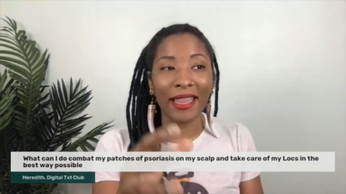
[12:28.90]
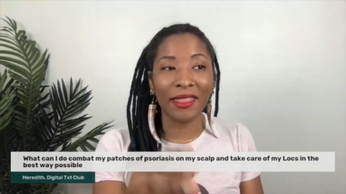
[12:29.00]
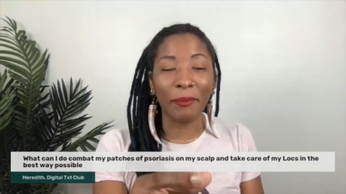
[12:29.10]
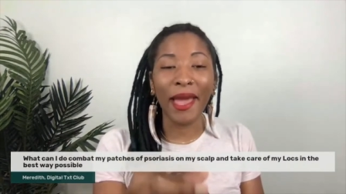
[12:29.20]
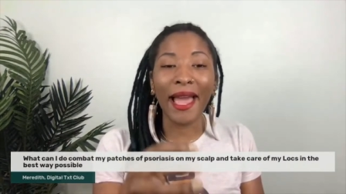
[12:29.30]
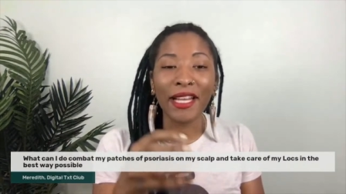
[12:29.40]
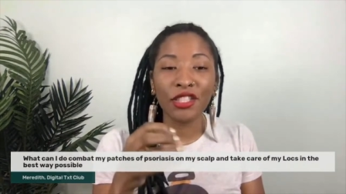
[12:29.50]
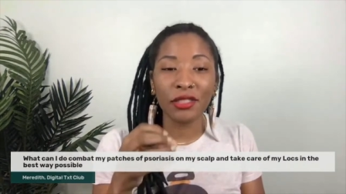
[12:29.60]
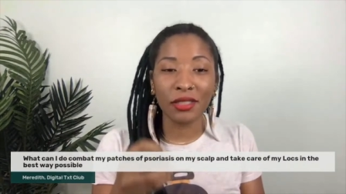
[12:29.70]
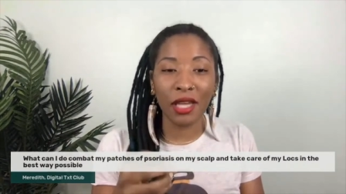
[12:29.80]
the
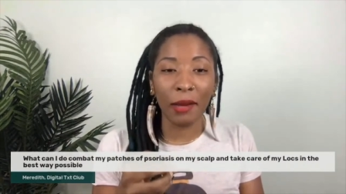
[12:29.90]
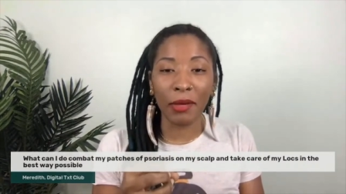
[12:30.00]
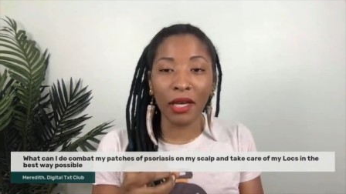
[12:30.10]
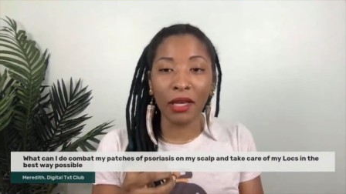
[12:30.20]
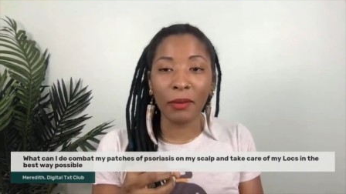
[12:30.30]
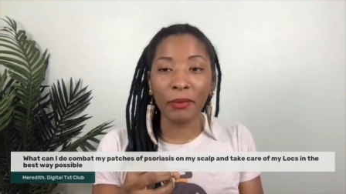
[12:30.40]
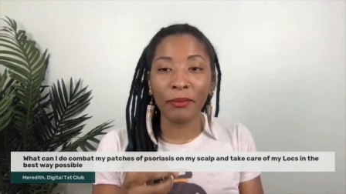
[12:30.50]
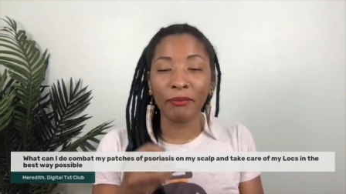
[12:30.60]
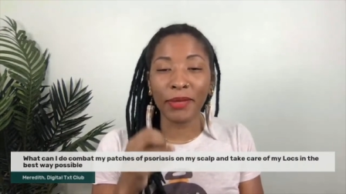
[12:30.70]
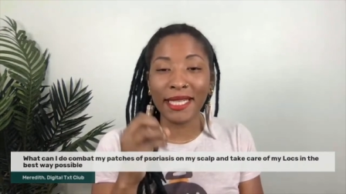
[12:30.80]
patches come up,
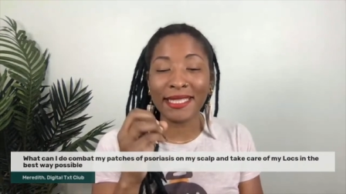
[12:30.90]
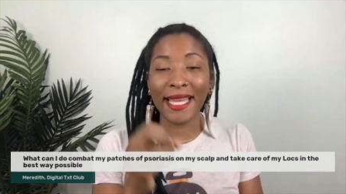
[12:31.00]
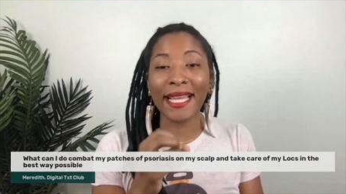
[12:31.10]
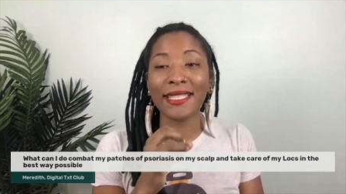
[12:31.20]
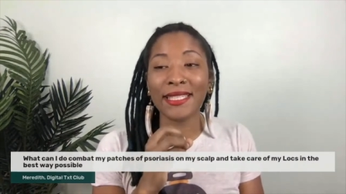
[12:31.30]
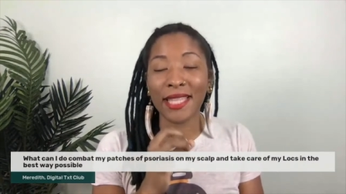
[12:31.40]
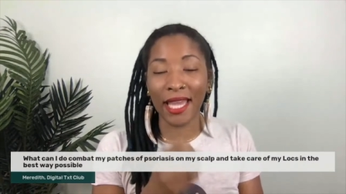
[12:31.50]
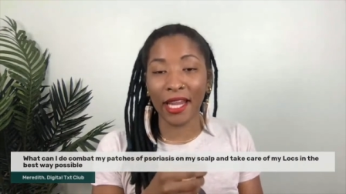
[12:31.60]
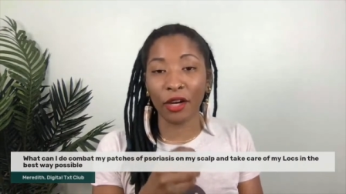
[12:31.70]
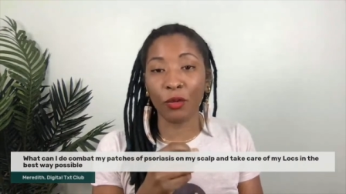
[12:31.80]
but it takes the
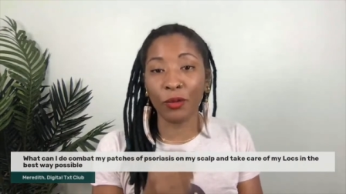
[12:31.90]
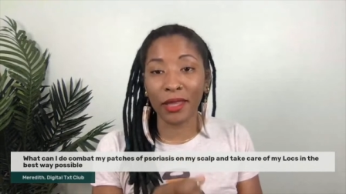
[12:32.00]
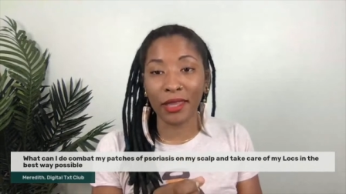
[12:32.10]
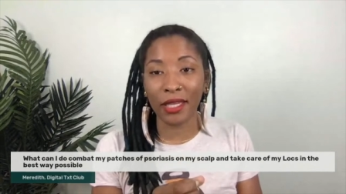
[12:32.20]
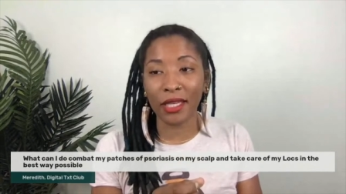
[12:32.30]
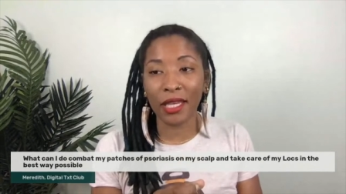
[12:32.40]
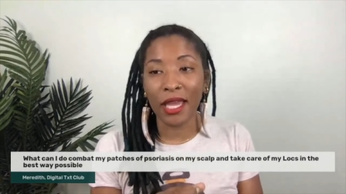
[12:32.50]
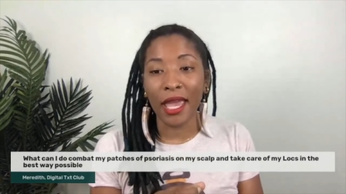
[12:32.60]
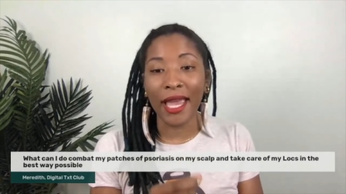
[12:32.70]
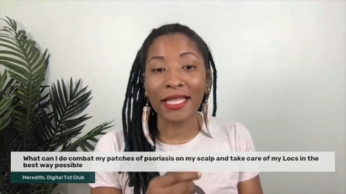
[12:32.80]
hair with it.
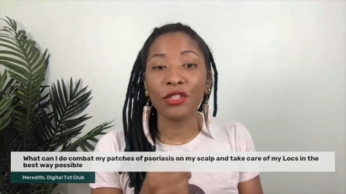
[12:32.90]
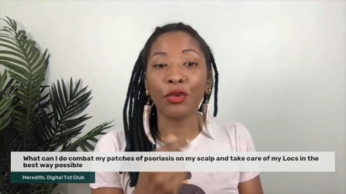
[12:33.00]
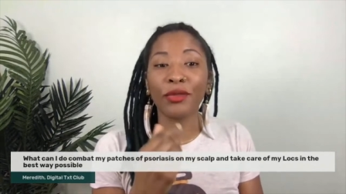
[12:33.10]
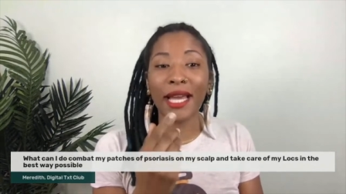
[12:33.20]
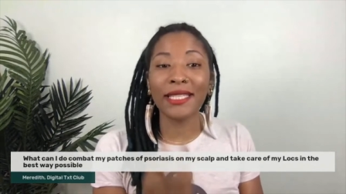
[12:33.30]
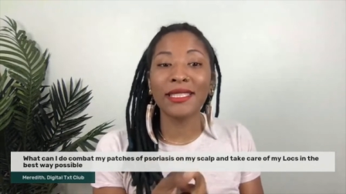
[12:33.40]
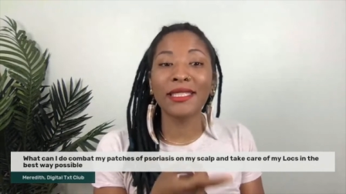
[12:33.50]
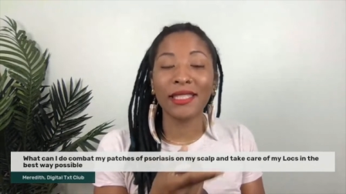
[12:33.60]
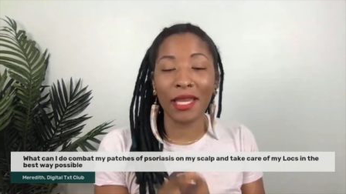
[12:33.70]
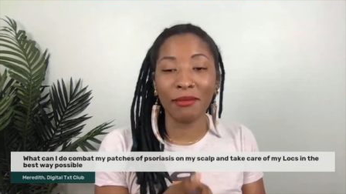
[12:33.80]
And so that's the
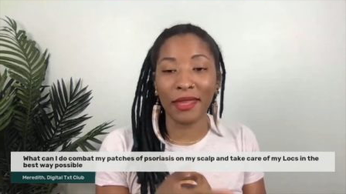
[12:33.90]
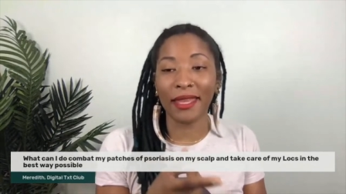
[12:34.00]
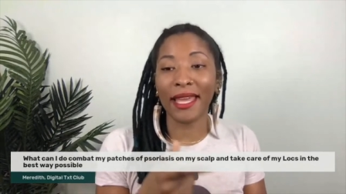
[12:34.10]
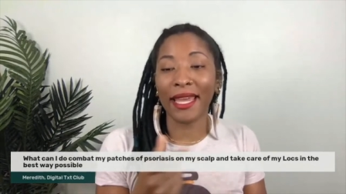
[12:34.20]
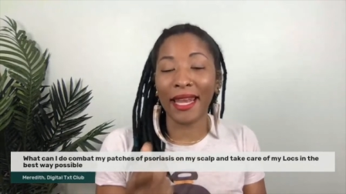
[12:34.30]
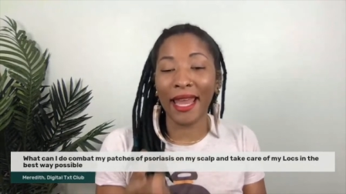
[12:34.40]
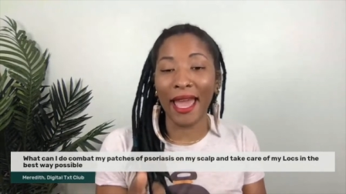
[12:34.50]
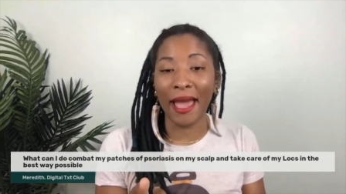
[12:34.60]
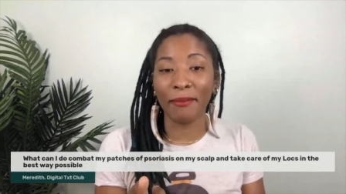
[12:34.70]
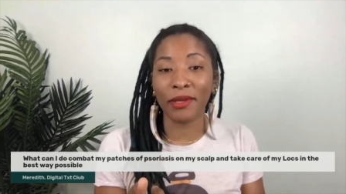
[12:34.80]
same thing that can
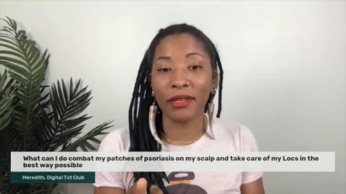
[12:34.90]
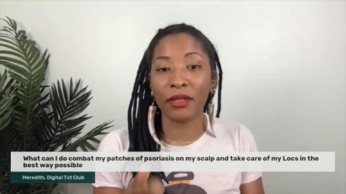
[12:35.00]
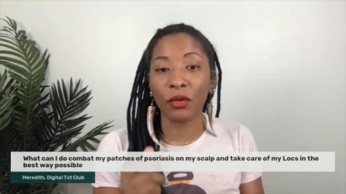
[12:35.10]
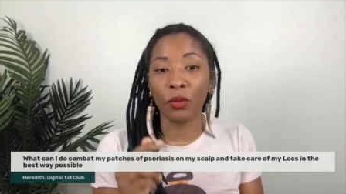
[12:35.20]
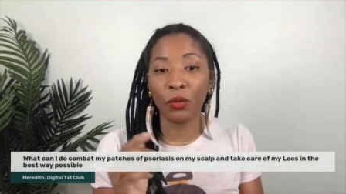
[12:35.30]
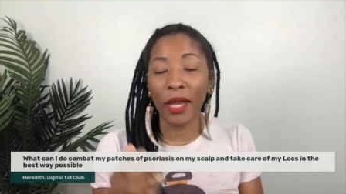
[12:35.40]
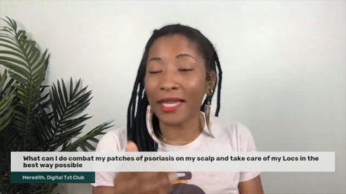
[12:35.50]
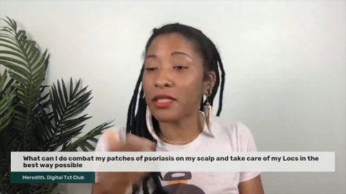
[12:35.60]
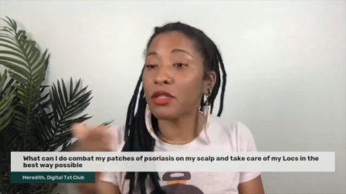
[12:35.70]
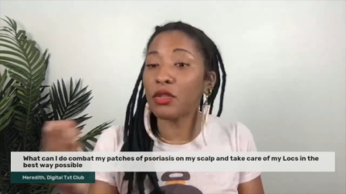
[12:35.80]
happen
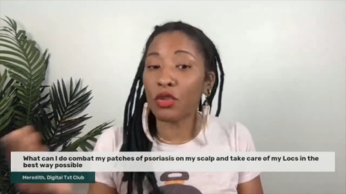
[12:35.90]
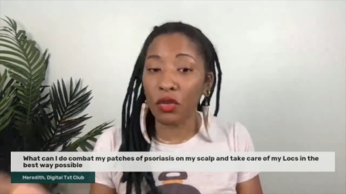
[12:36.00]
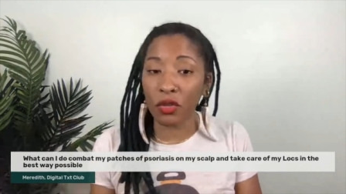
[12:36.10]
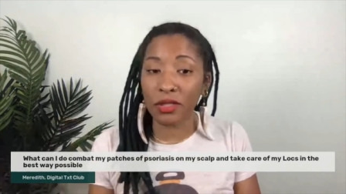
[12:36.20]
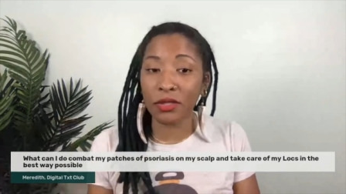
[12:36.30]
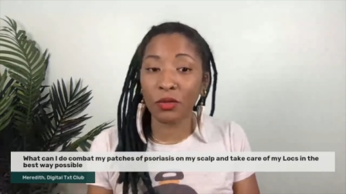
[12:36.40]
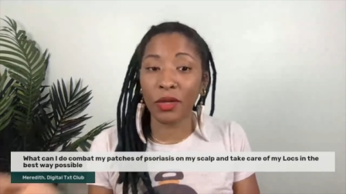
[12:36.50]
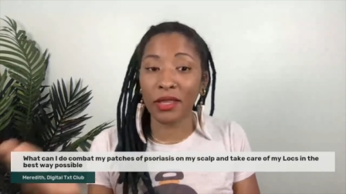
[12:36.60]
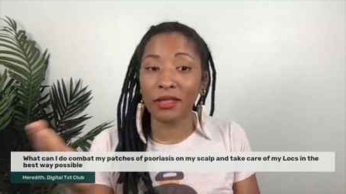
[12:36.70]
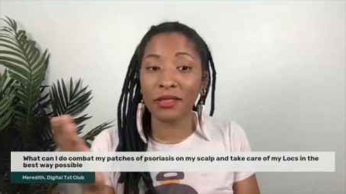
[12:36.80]
as an adult
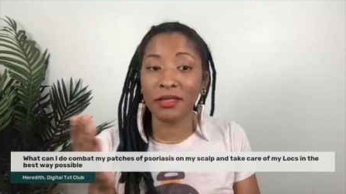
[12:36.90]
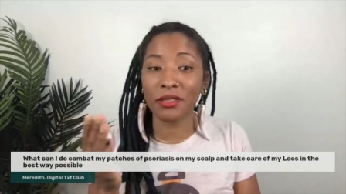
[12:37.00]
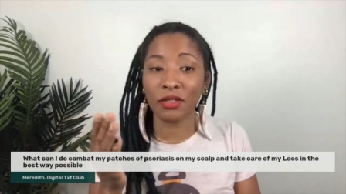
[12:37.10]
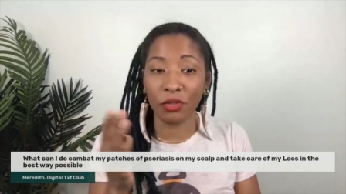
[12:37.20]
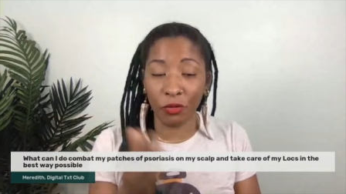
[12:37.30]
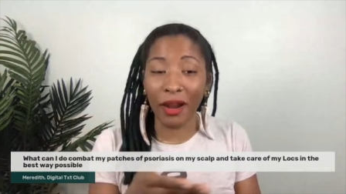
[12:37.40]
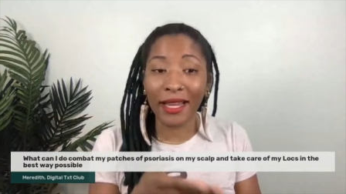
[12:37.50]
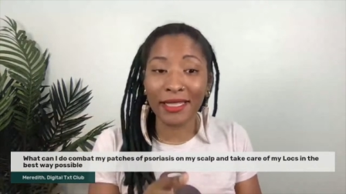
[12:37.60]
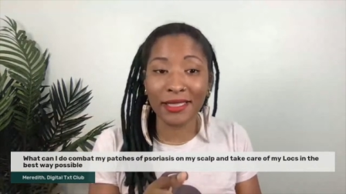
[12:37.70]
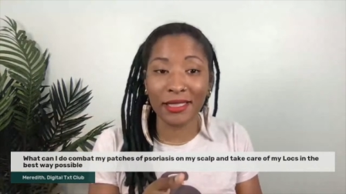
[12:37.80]
with
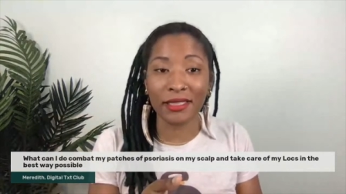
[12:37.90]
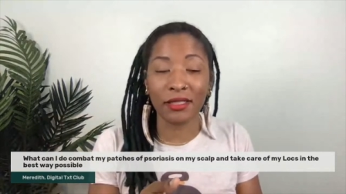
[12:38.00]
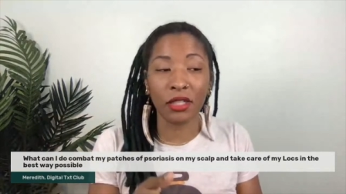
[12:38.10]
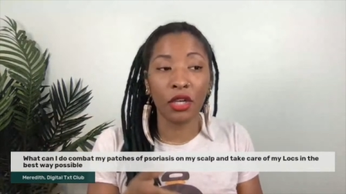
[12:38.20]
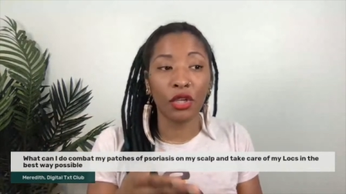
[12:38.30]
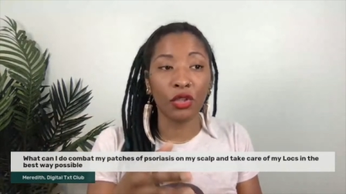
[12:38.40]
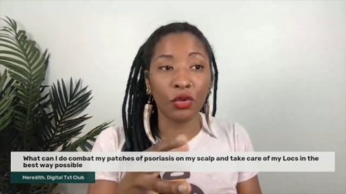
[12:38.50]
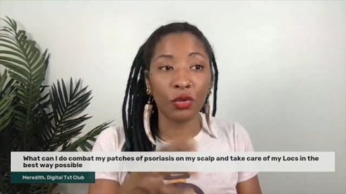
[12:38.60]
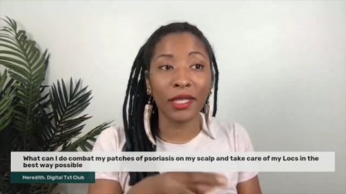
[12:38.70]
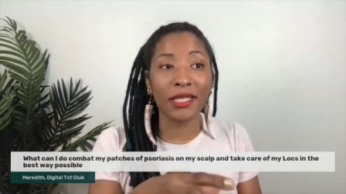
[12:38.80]
psoriasis.
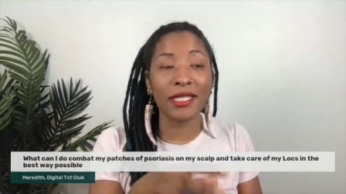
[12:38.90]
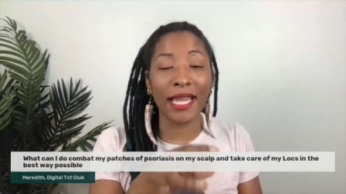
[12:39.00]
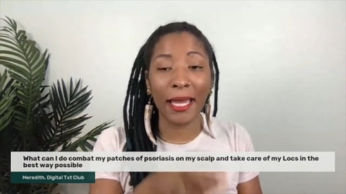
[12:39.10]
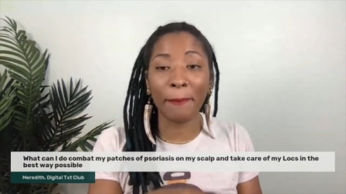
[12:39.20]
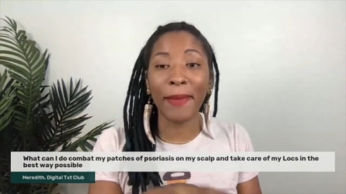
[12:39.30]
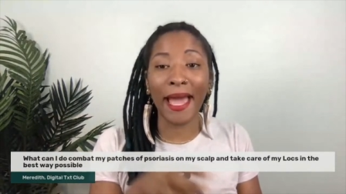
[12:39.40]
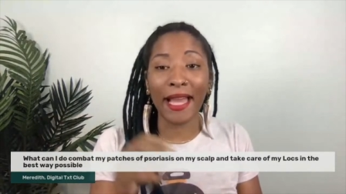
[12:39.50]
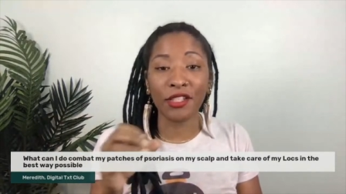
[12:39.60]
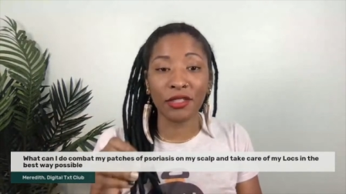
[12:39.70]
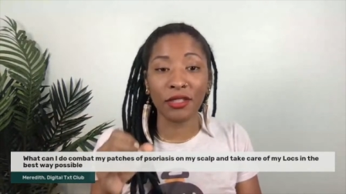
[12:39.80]
You can take
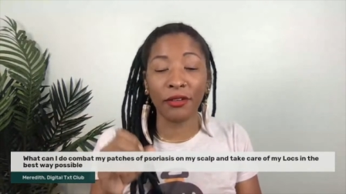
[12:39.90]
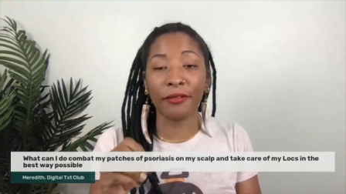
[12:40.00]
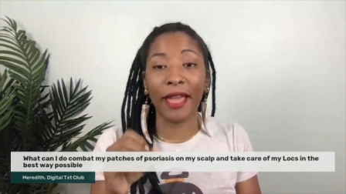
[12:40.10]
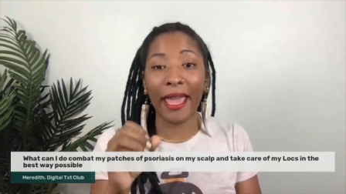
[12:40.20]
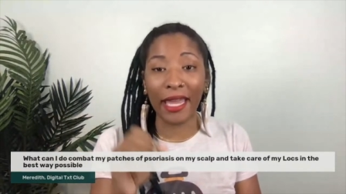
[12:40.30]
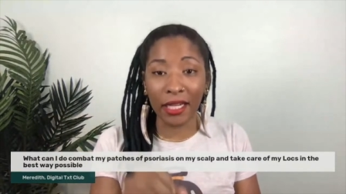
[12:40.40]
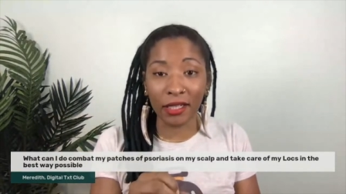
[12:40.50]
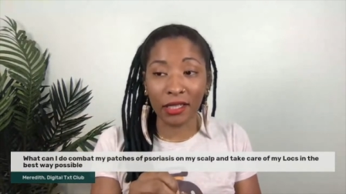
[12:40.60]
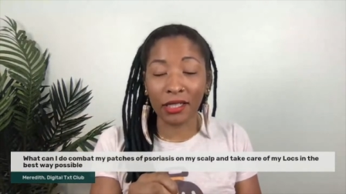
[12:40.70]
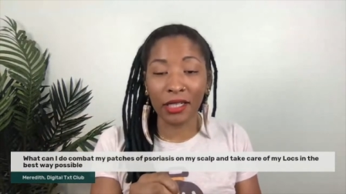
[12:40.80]
patches of
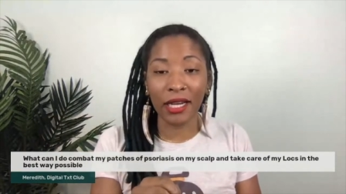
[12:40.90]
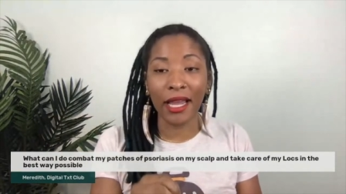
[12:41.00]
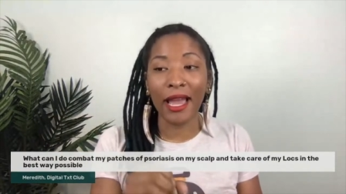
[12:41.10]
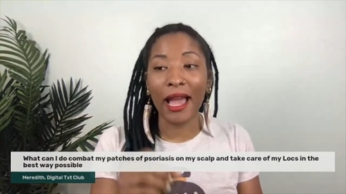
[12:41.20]
hair